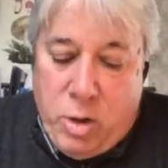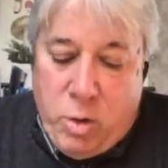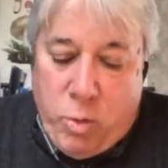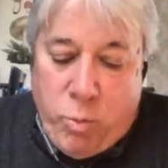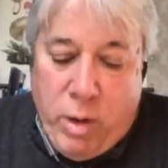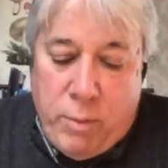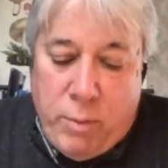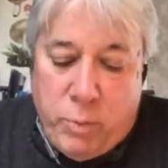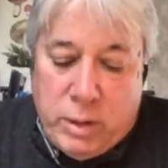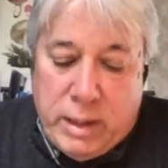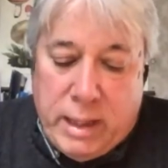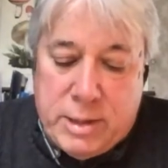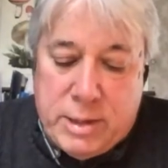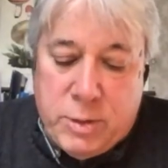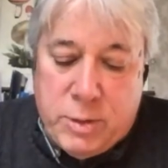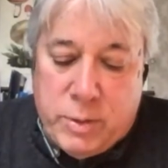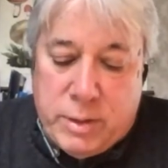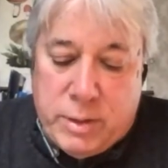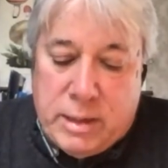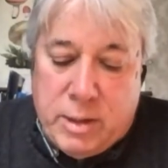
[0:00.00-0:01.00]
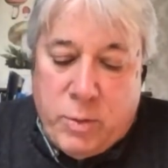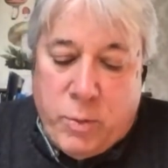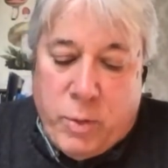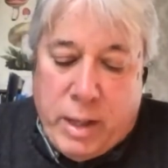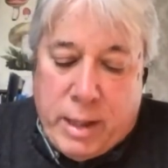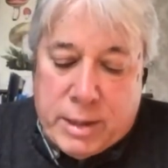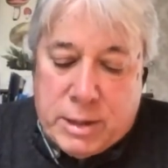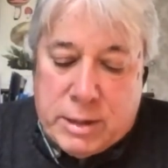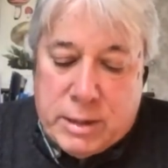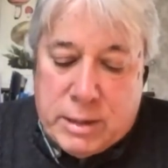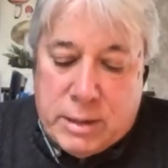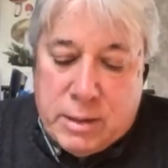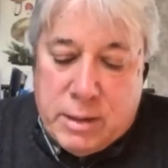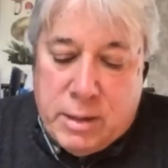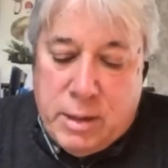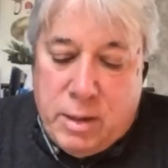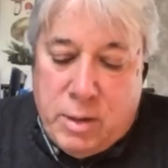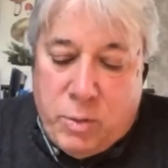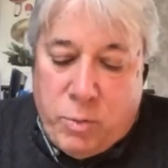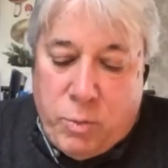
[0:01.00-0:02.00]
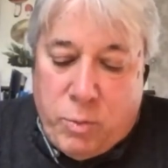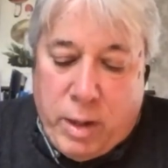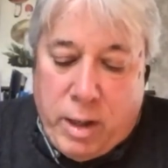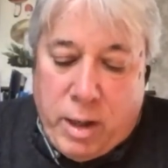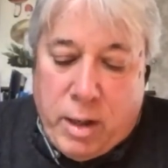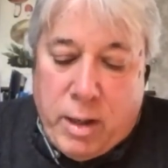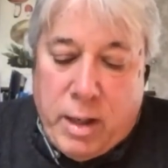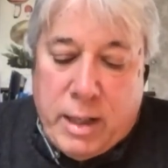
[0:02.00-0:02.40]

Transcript: What will I do in the US, where,